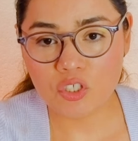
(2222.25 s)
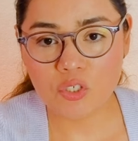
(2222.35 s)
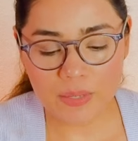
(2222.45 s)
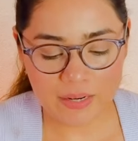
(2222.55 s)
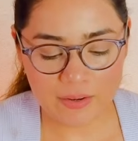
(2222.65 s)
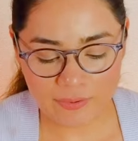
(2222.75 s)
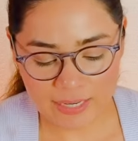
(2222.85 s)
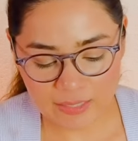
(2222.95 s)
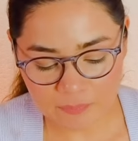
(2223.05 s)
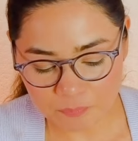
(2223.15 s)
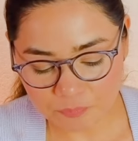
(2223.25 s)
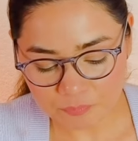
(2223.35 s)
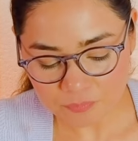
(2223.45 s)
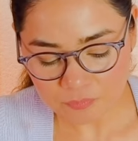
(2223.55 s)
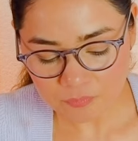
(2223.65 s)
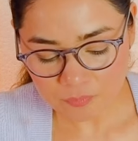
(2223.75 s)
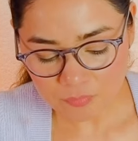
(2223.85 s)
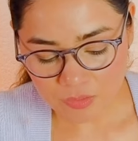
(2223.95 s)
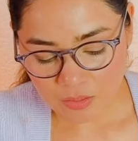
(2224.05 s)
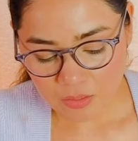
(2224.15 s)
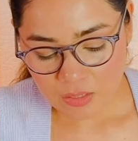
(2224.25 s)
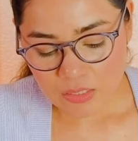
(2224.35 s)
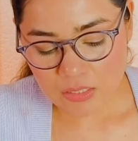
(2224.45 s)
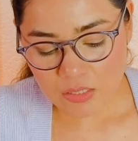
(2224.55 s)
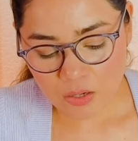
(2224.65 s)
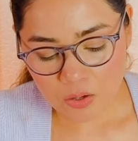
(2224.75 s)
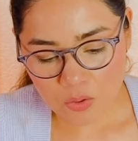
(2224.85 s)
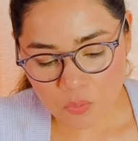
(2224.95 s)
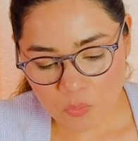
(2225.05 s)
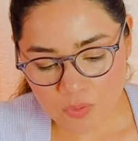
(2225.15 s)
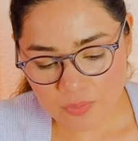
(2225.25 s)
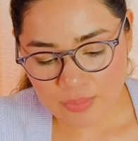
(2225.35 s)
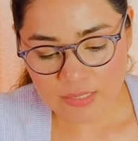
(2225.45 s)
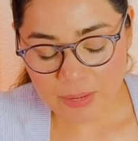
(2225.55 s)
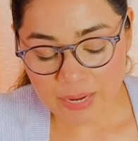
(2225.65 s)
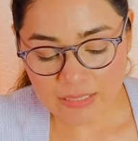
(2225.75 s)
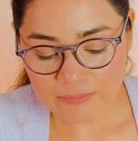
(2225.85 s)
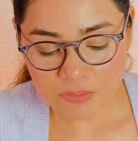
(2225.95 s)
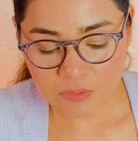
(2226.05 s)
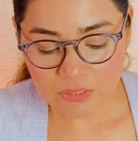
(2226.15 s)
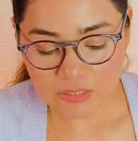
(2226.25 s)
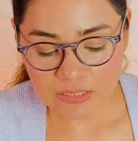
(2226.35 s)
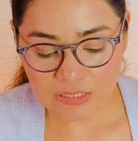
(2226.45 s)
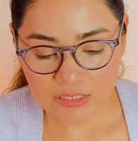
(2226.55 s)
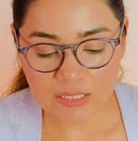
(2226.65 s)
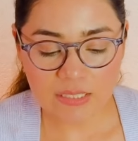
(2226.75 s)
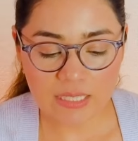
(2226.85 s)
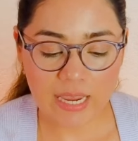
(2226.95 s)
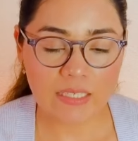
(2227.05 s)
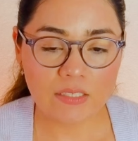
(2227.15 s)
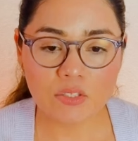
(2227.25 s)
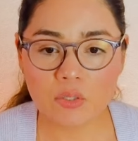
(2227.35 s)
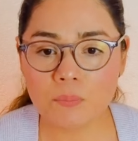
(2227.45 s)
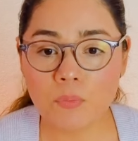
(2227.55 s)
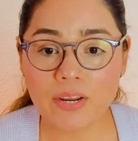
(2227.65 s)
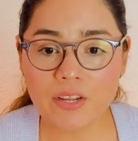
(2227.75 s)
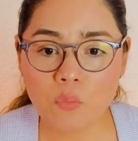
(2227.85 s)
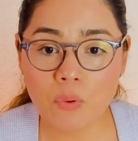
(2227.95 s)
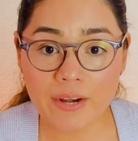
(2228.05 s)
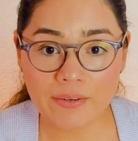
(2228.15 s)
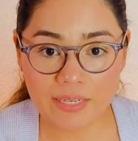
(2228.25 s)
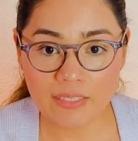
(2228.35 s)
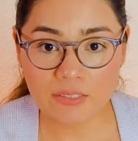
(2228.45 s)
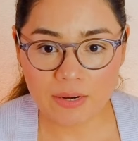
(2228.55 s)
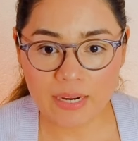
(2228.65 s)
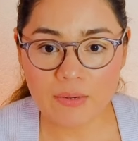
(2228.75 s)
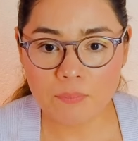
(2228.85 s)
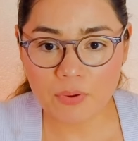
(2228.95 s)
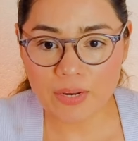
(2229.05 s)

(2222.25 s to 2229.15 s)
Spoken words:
do it, right? So this Page of Swords is just saying to bring awareness, right?